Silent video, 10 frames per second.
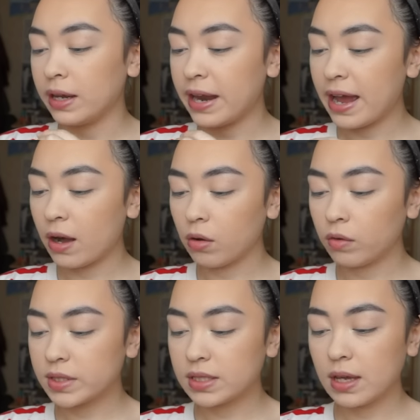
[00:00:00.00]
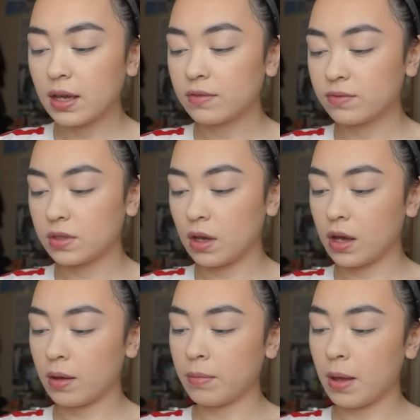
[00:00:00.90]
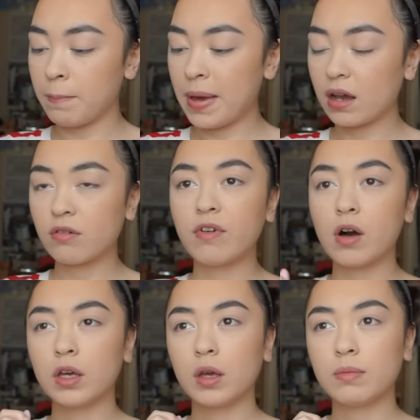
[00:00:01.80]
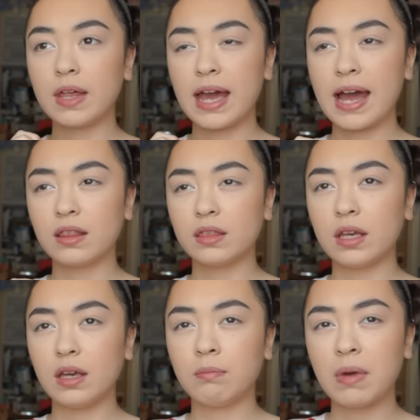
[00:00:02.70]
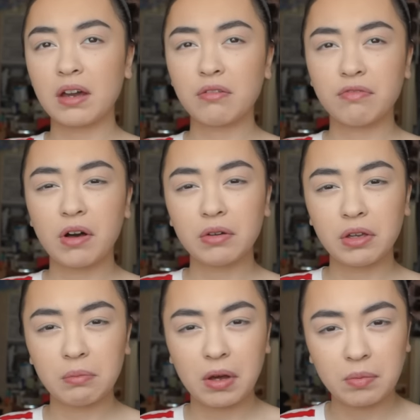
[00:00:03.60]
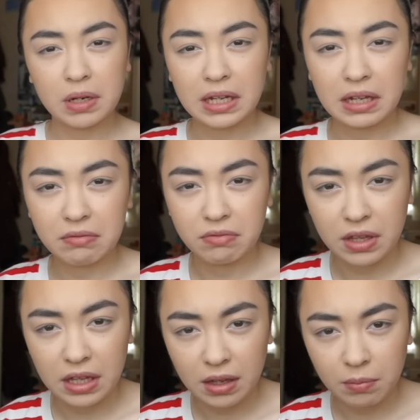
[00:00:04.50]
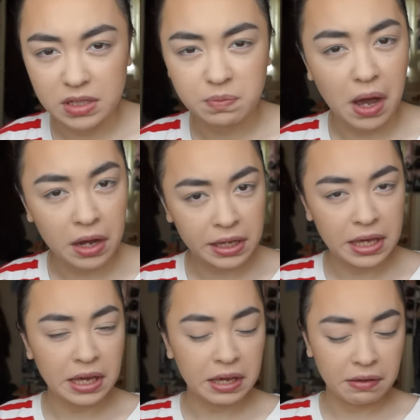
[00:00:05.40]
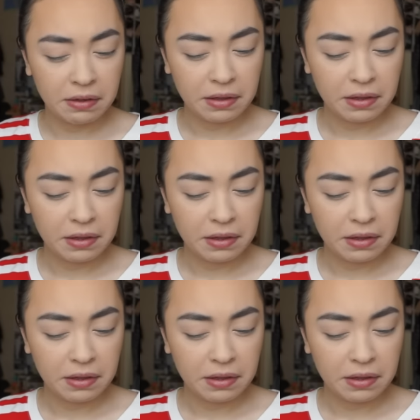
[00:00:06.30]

Now obviously um, Mega Volume, they had the Mega Volume I believe, the Miss Punky,